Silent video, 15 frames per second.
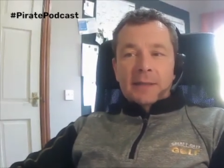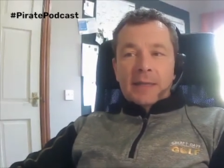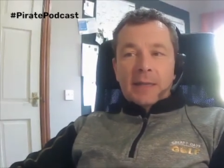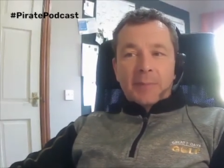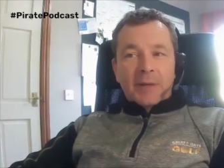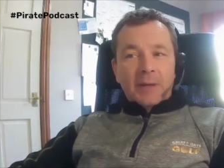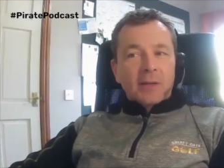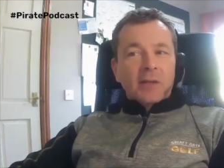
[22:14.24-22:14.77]

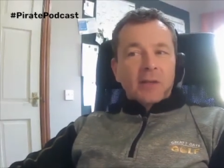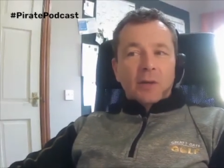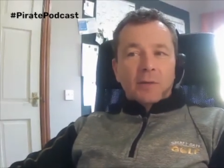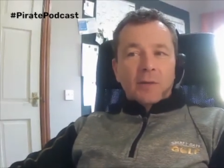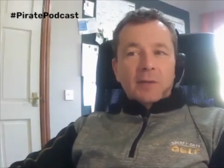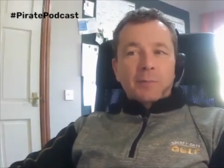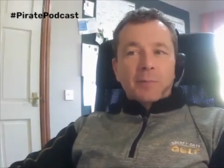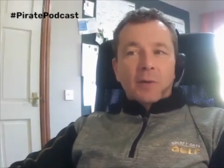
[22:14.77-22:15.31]
but it, you know,
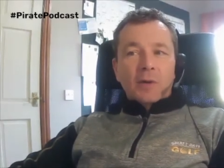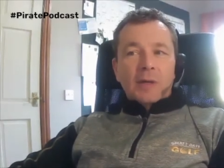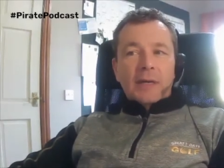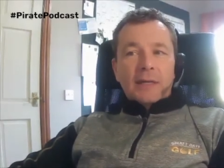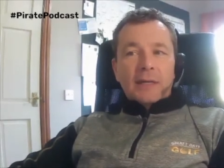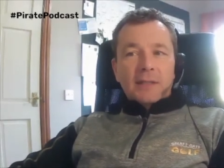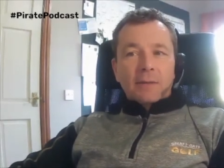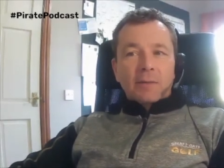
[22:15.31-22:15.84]
this
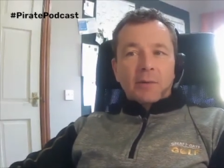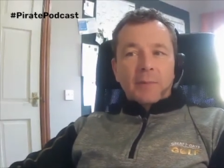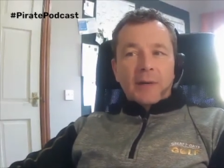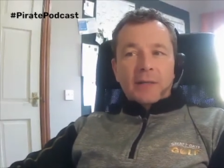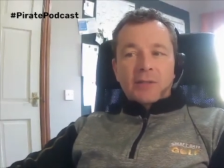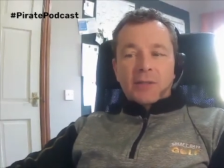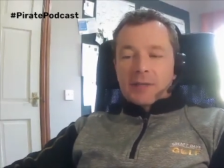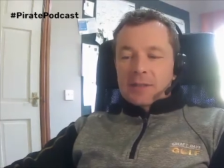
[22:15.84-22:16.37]
podcast I would
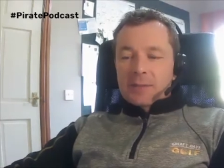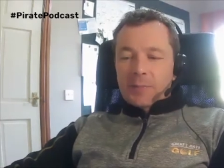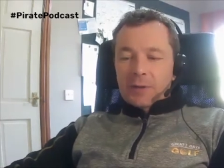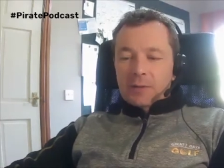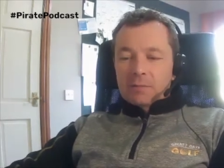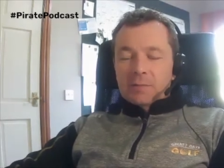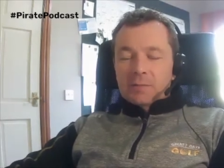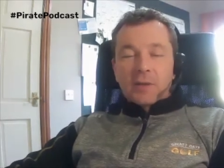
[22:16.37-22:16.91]
imagine is
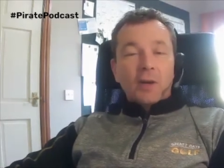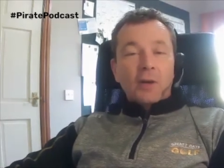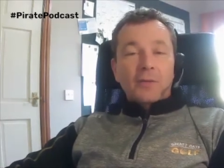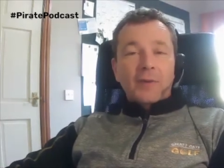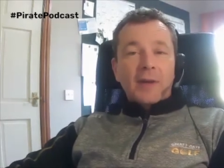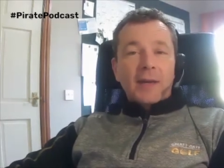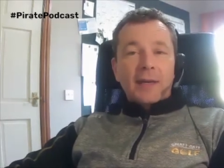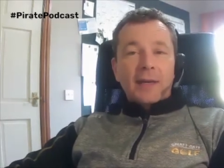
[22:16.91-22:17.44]
about
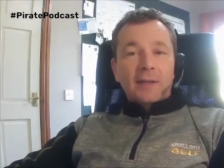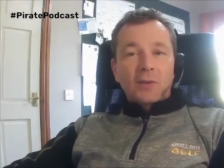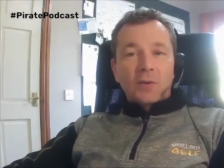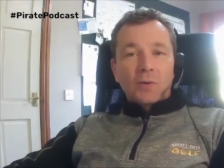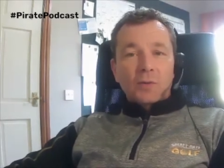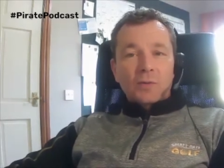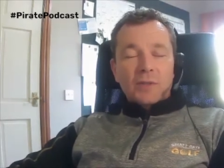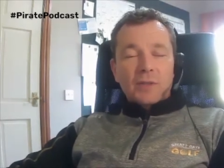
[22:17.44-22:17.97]
golf
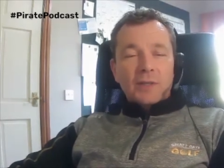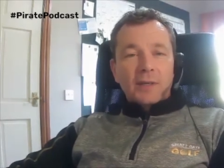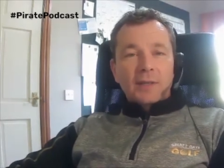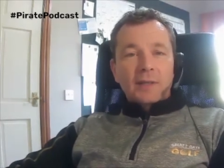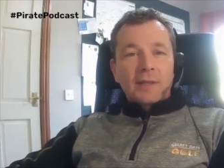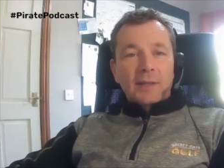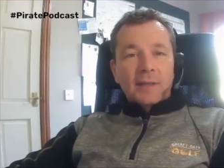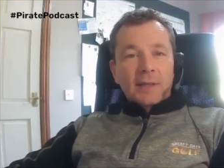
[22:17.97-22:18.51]
anecdotes
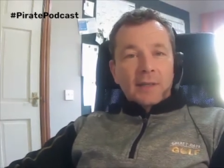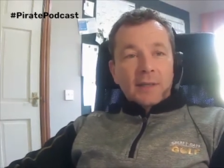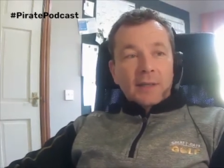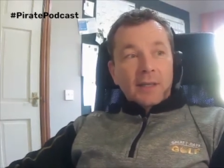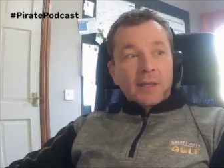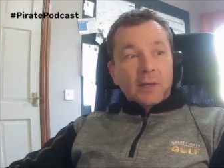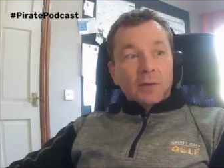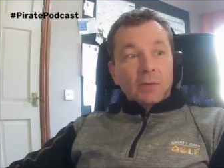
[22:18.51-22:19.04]
and
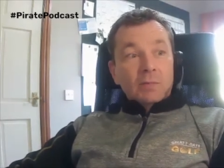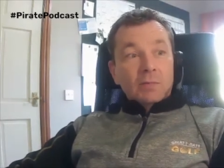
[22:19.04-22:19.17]
you know yeah.